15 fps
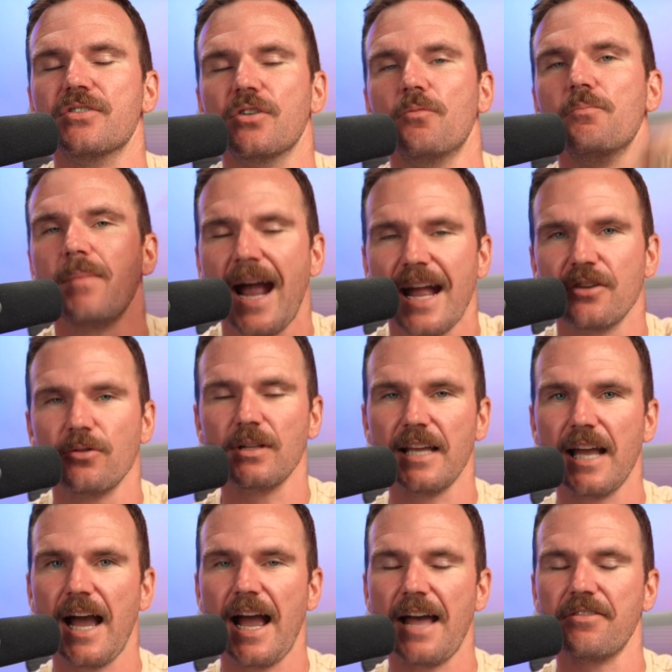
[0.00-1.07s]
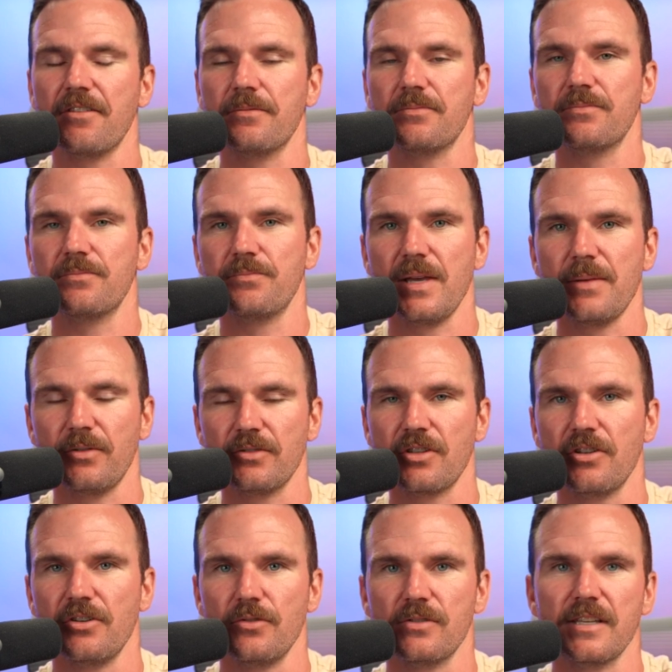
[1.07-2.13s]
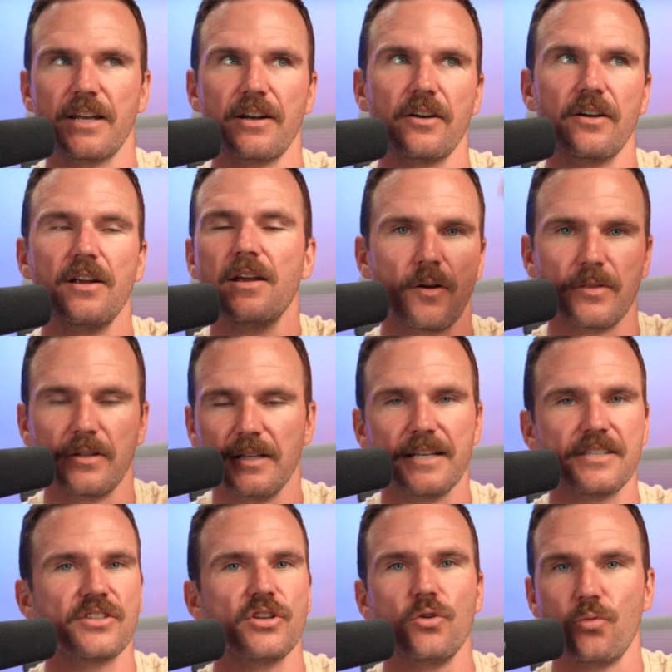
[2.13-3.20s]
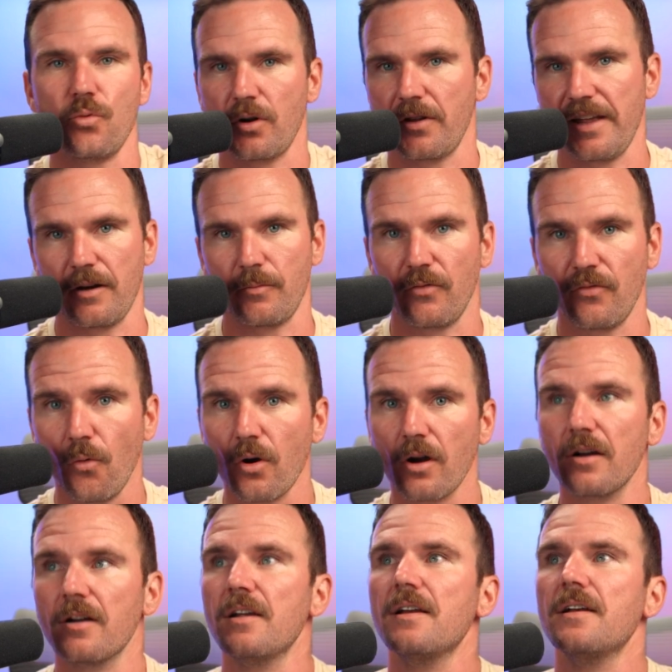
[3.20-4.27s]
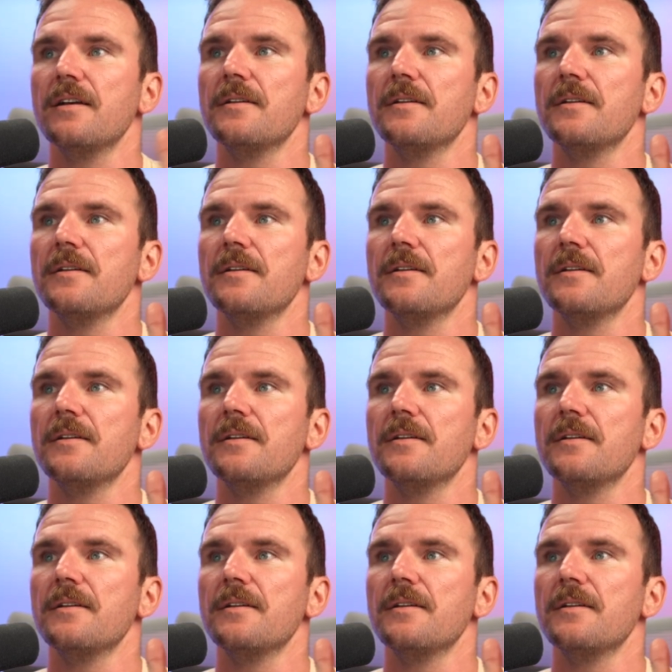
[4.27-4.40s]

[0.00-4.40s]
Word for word: So manually, I add the people to the newsletter from the list who were there before.